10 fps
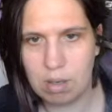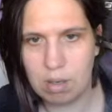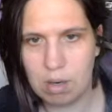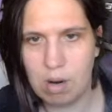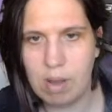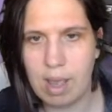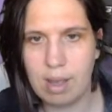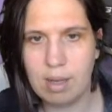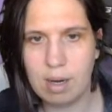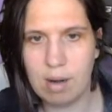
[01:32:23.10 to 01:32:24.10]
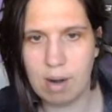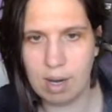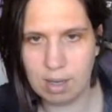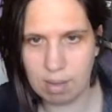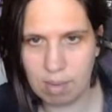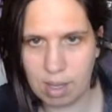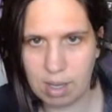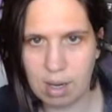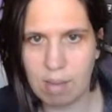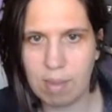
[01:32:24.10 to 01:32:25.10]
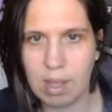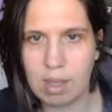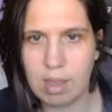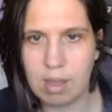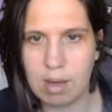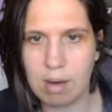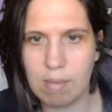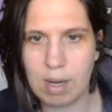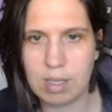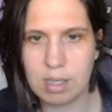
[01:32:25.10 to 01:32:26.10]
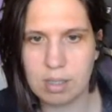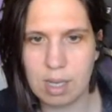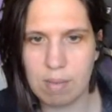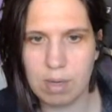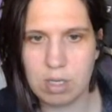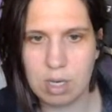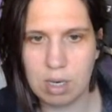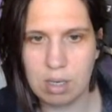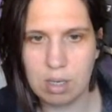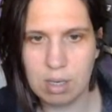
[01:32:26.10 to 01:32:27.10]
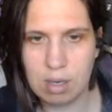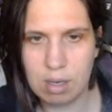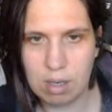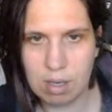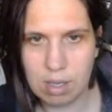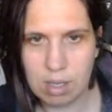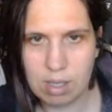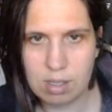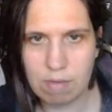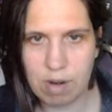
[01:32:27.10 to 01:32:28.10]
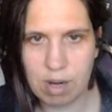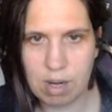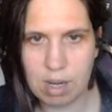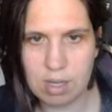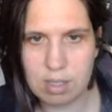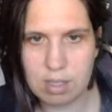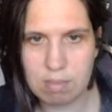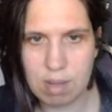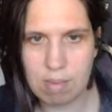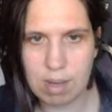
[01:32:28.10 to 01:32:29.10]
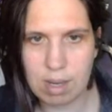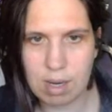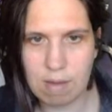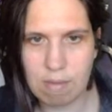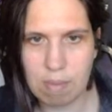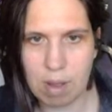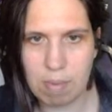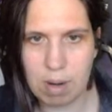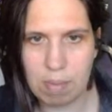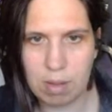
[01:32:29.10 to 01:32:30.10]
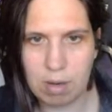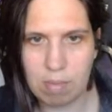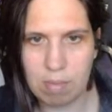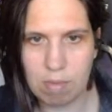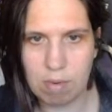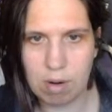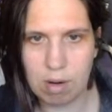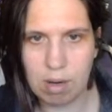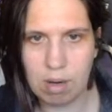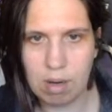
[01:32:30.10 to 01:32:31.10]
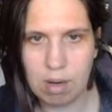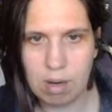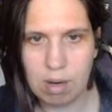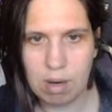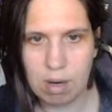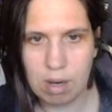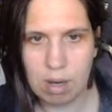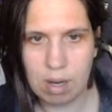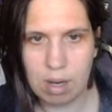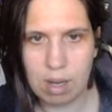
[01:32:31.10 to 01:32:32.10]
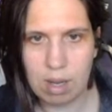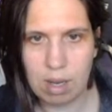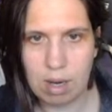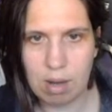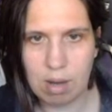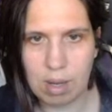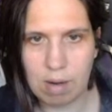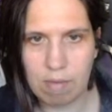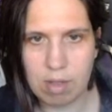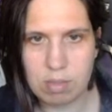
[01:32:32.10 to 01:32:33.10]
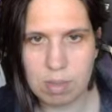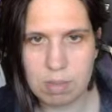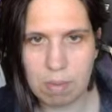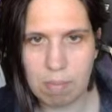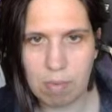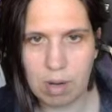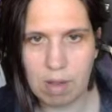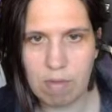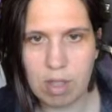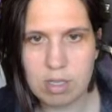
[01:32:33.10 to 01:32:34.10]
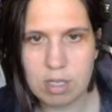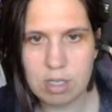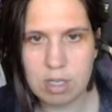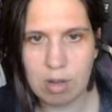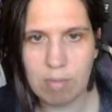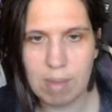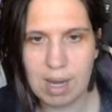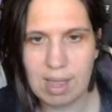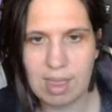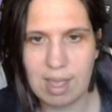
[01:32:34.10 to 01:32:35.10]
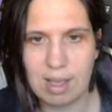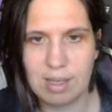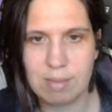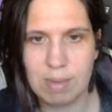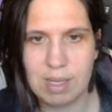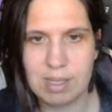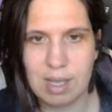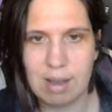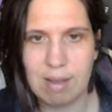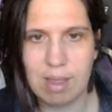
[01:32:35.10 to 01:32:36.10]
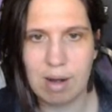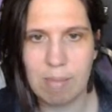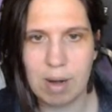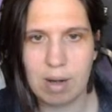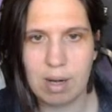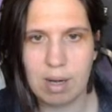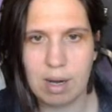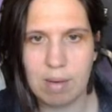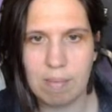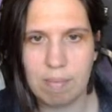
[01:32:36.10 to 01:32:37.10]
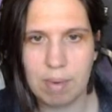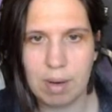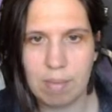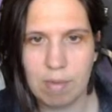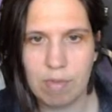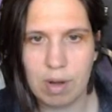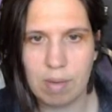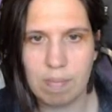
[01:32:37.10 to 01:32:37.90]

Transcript: Okay, all right. I'm liking the rectangle sandwich here. It's very nice. Maybe I could even pop it up a little more. And oh my god, I've lost my spawn point. I've lost so many things because they are buried in here, but we'll find them.